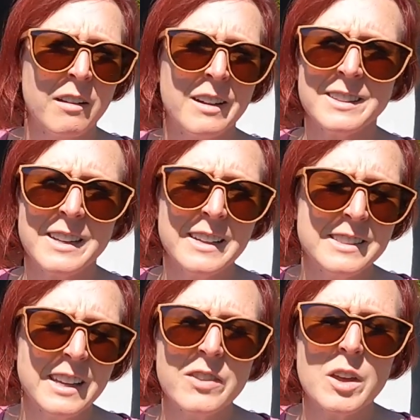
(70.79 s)
It's nice
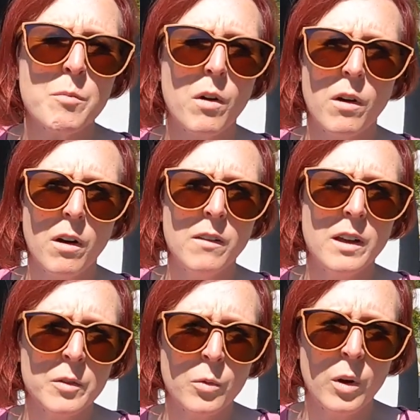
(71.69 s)
to get them all
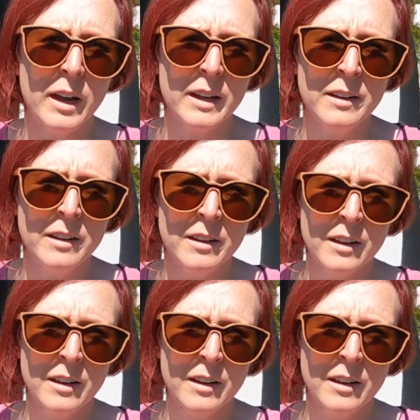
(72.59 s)
on one.